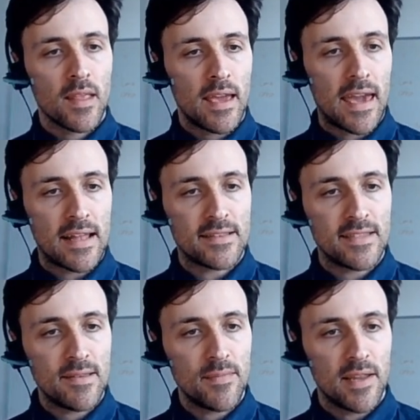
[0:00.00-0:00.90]
And
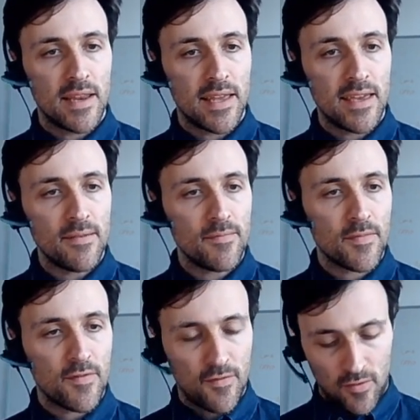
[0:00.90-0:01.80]
similarly,
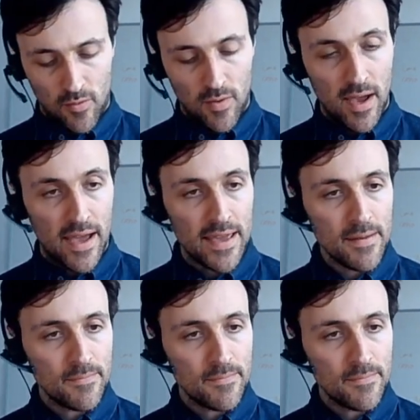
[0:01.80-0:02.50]
for y,